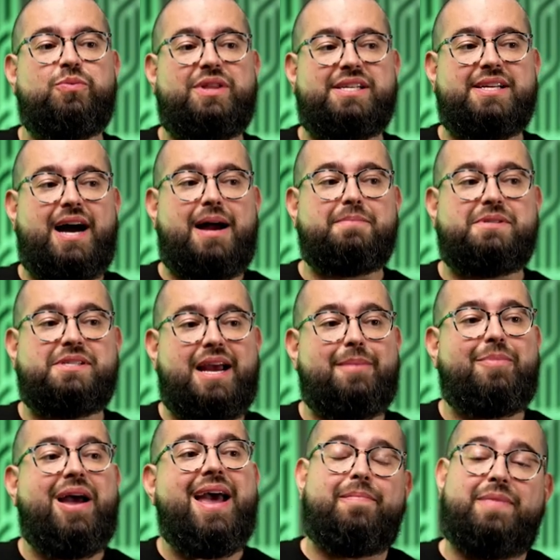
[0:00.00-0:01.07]
with a
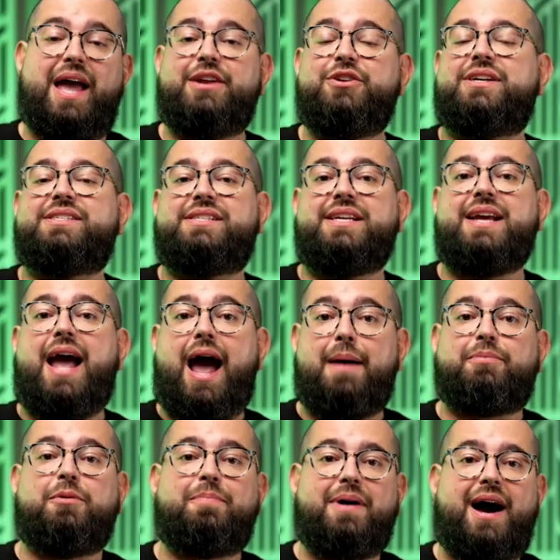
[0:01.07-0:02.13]
timestamp, and you can see
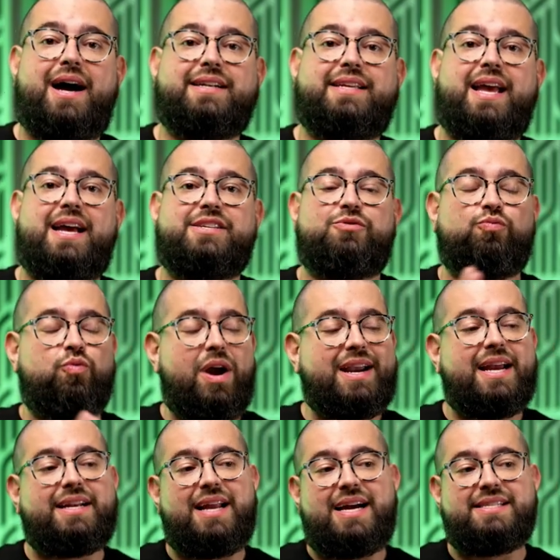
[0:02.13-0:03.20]
Apple Podcasts
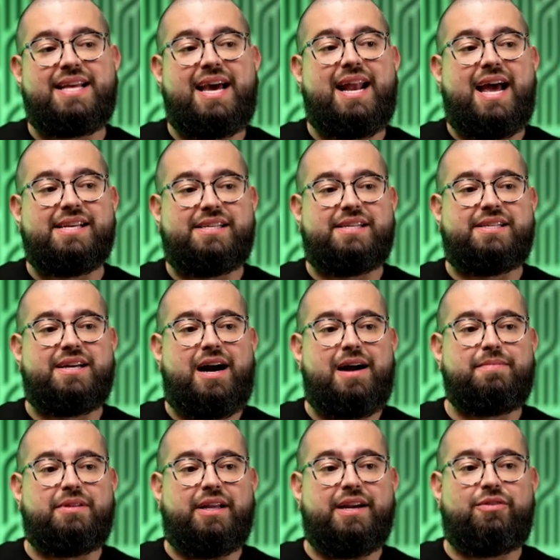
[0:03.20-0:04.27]
recognize that as a
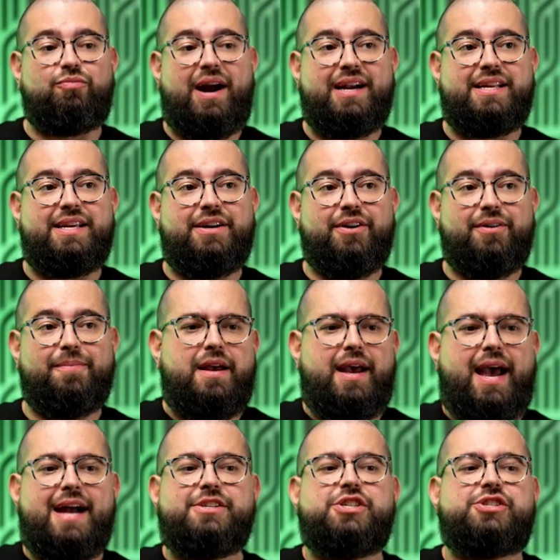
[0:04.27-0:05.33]
timed link right here.
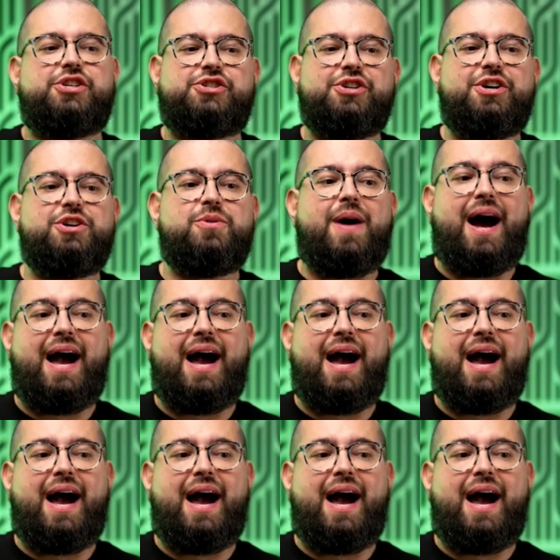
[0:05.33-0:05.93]
And just to show you,